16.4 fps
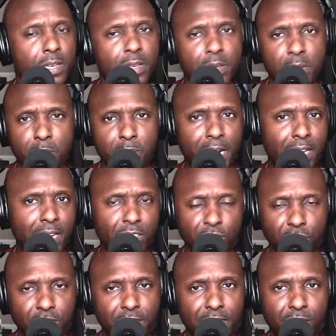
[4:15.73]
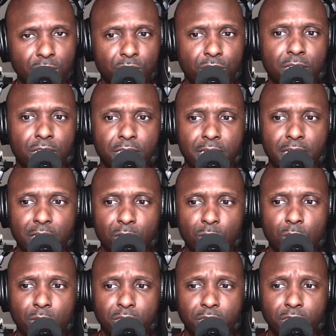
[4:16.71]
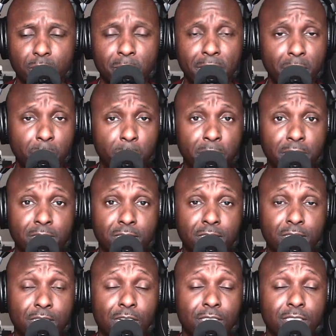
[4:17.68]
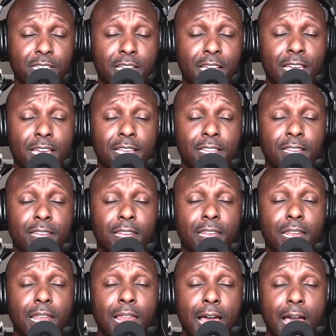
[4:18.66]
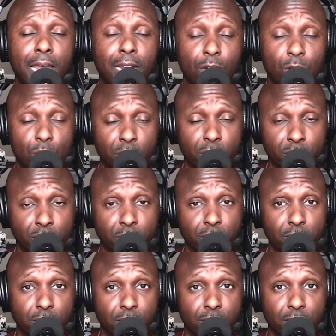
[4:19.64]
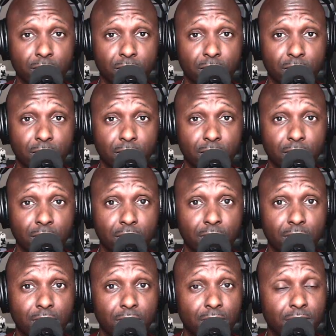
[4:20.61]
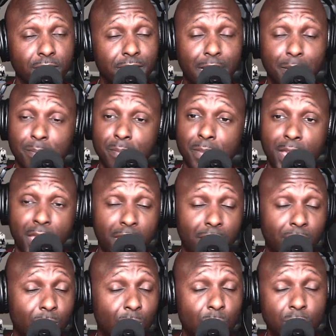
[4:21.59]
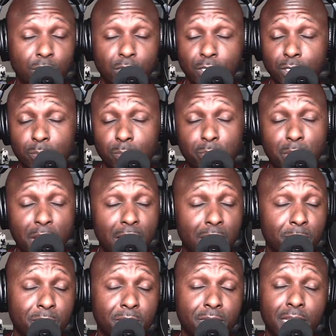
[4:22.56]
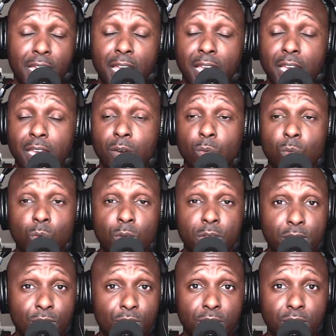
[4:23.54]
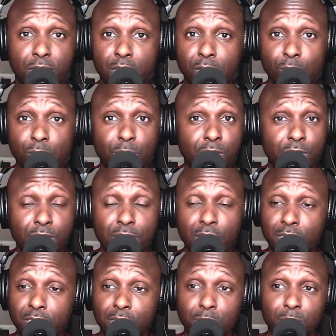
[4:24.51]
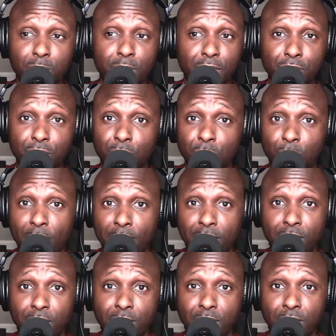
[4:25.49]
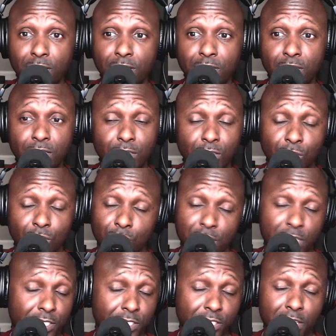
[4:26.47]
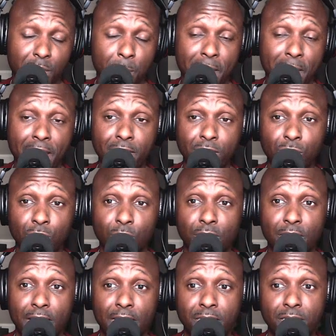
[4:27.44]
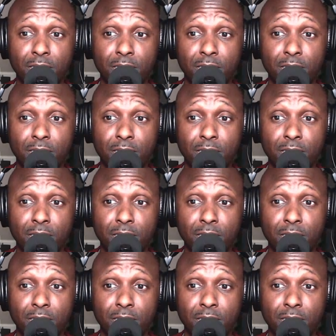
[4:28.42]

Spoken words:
But I understand her ducking that question. Mike Pence ducked a lot of questions. That man was bobbing and weaving. He was ducking them left and right. So he doesn't get a pass on that.